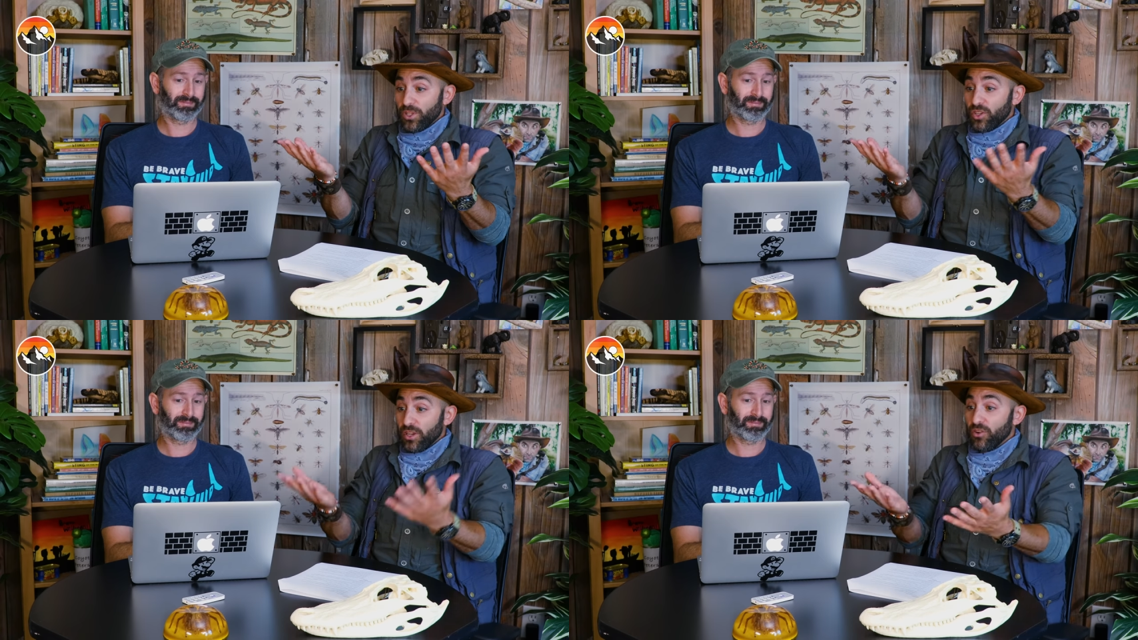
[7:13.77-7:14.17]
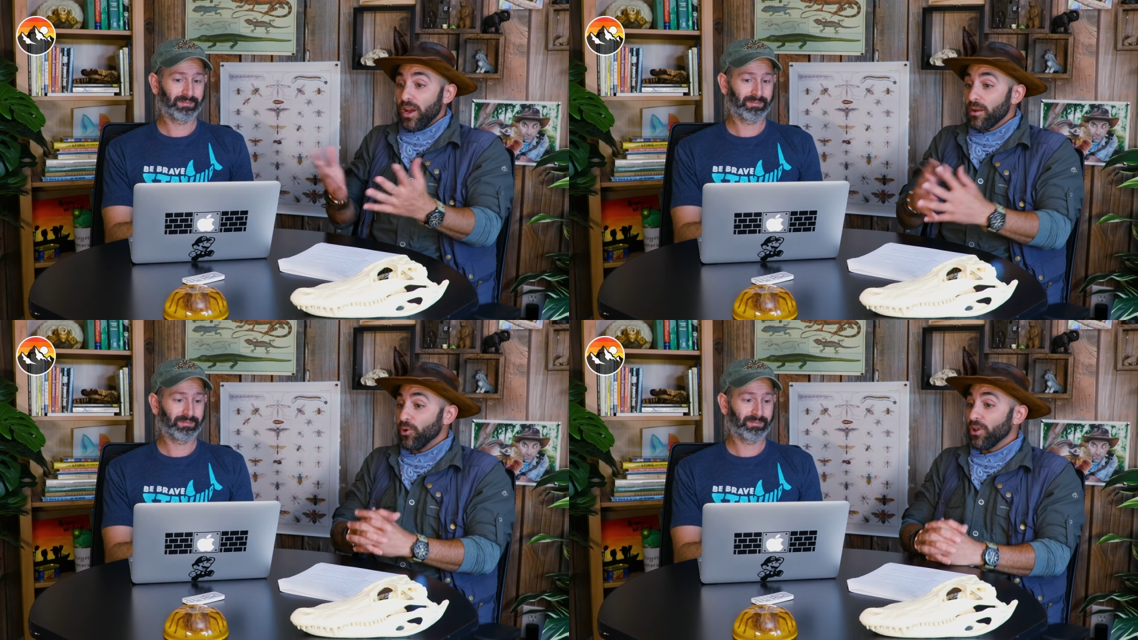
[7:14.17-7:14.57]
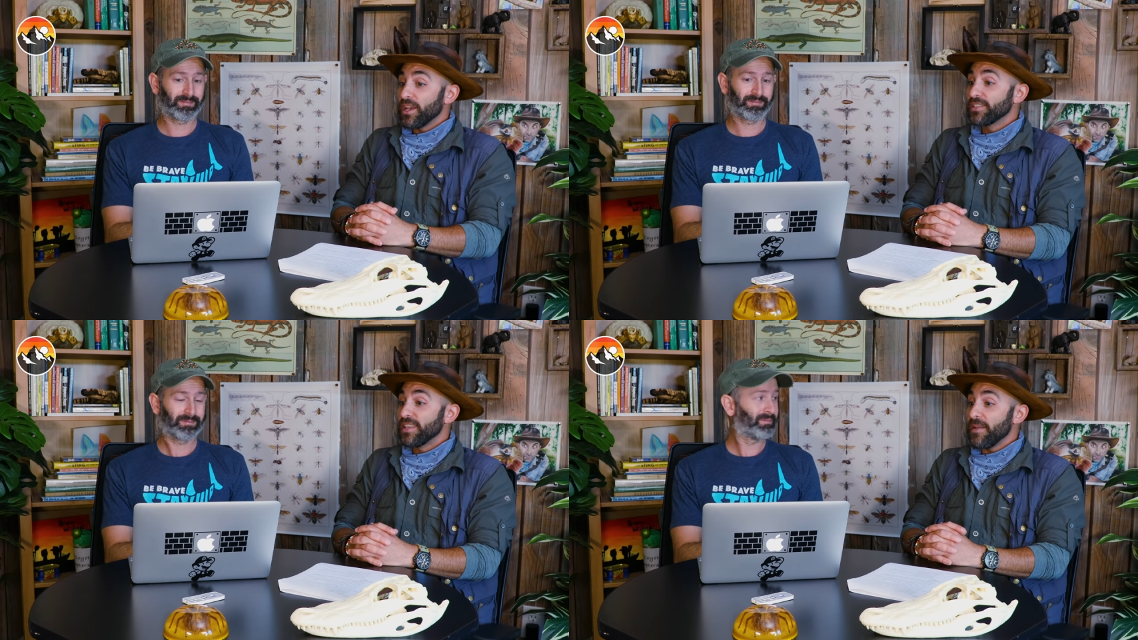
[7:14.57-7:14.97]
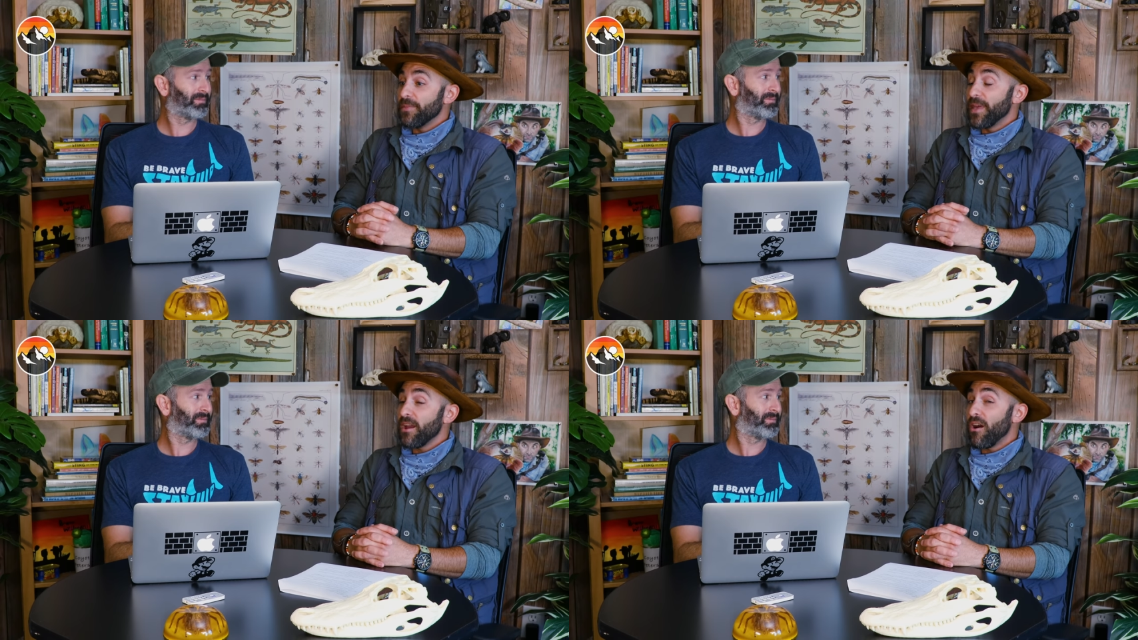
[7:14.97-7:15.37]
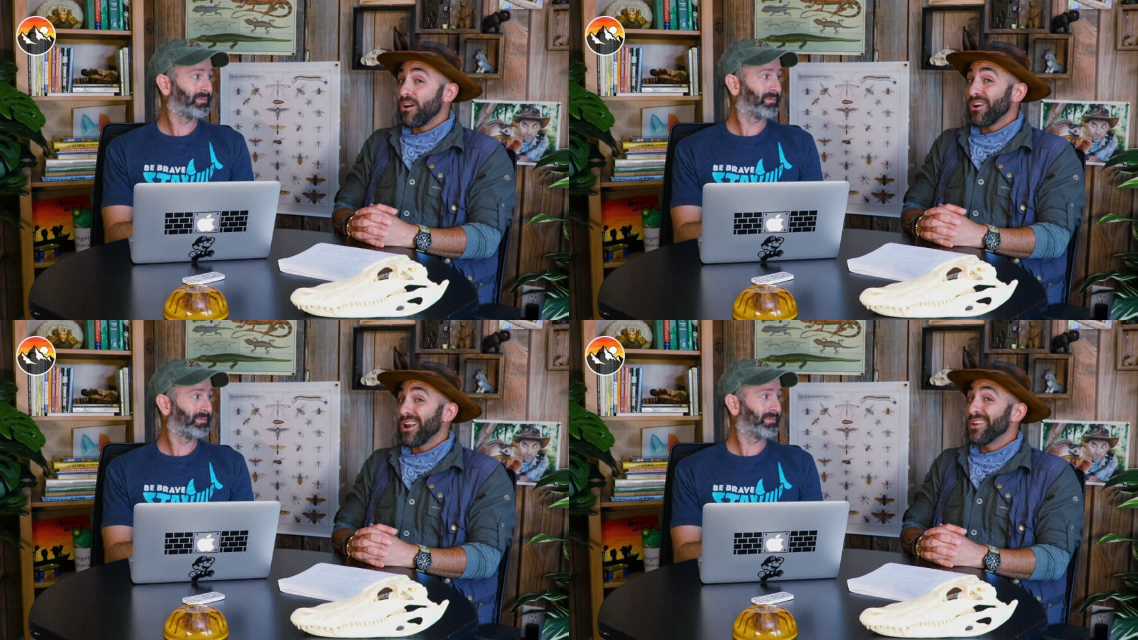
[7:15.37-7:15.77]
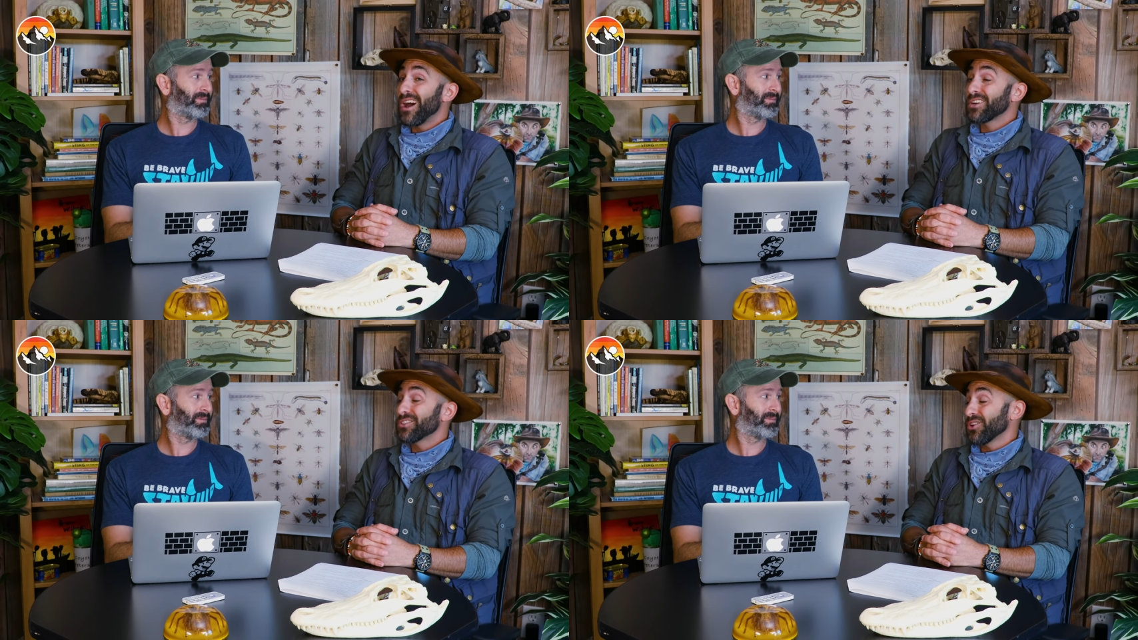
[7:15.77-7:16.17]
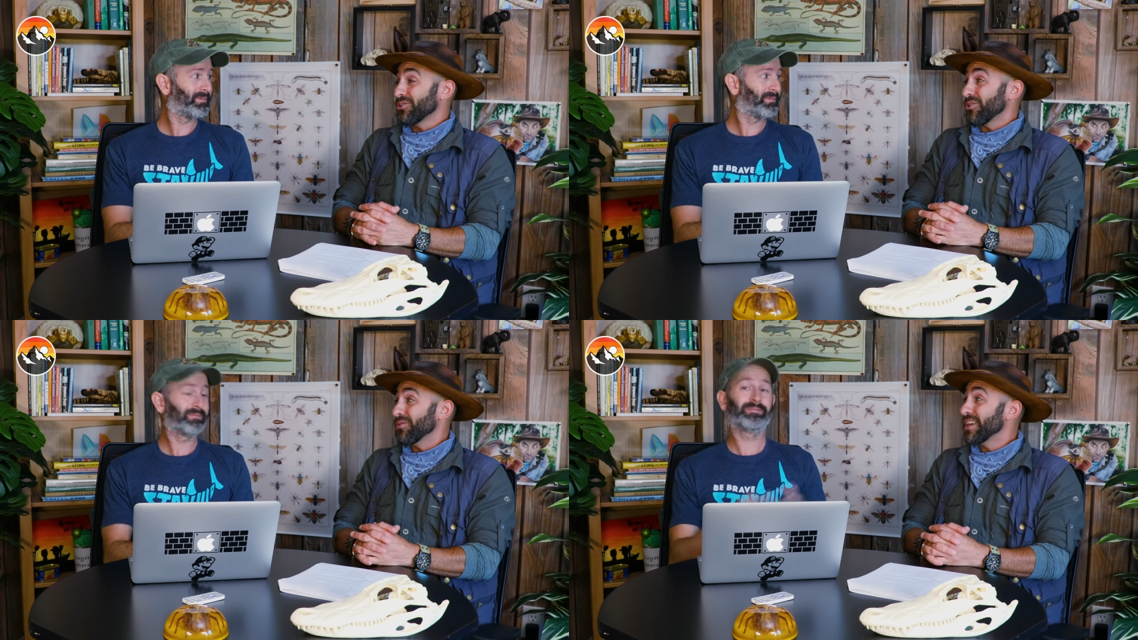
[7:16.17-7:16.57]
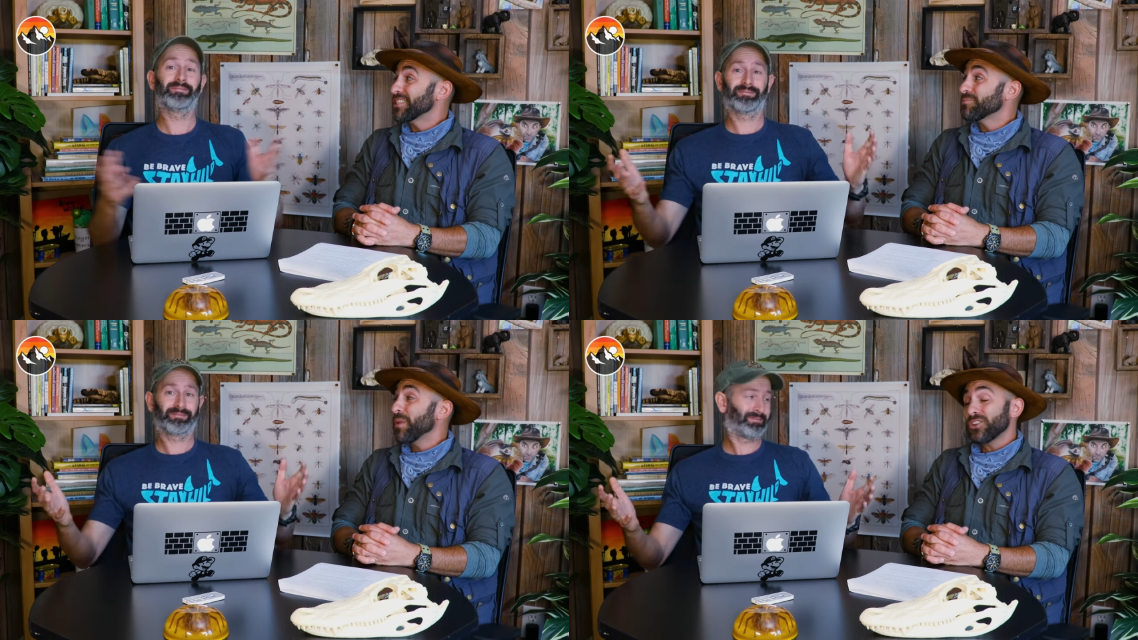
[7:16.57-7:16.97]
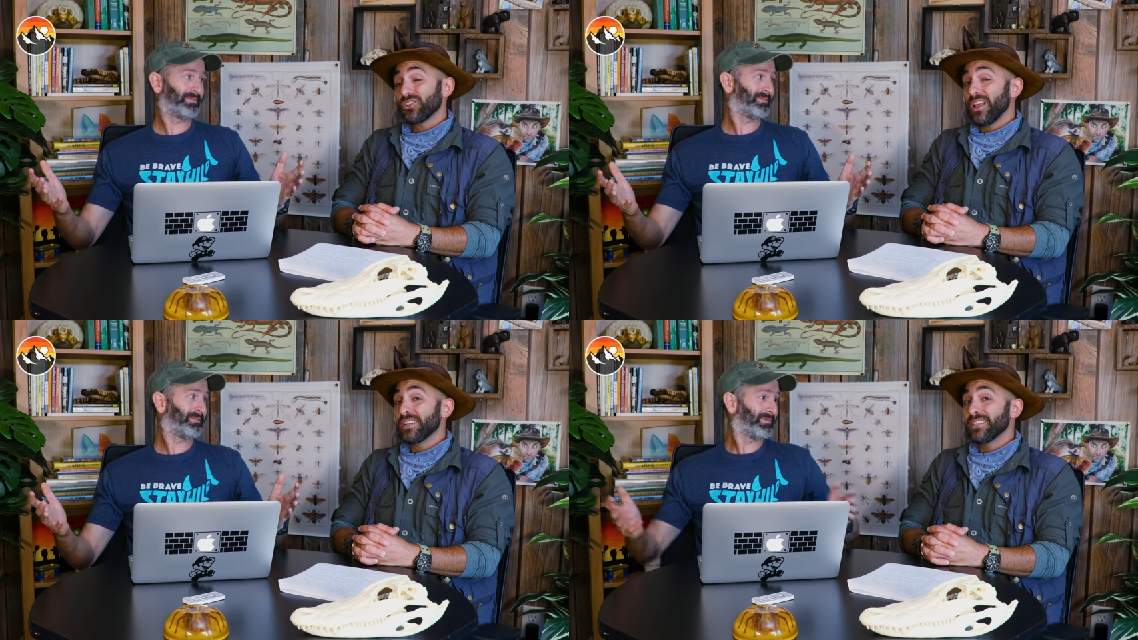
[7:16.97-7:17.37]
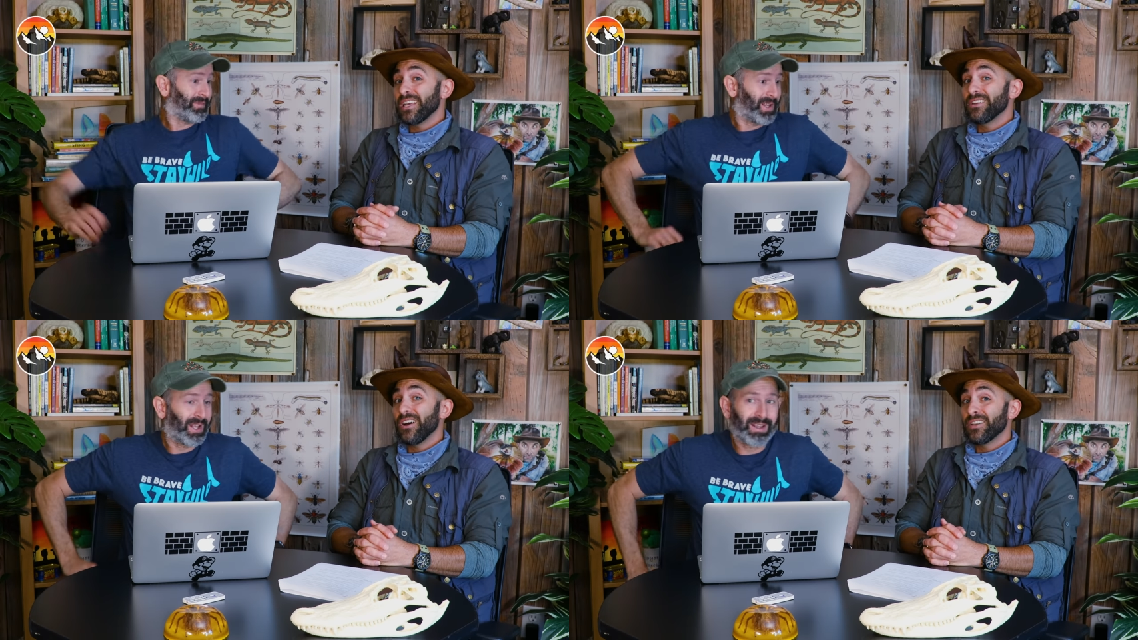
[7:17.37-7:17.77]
Speaker 1: What's incredible is that they are nocturnal. They specialize in